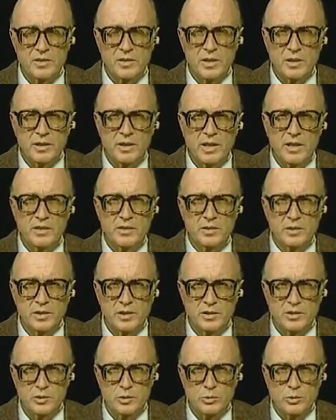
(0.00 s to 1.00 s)
It's not
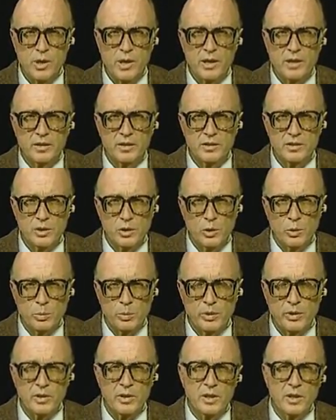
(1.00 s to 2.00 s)
nasal, it's direct, it's
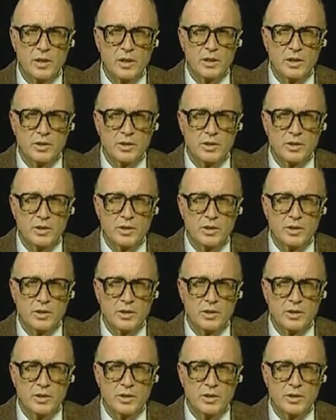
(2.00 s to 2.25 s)
open.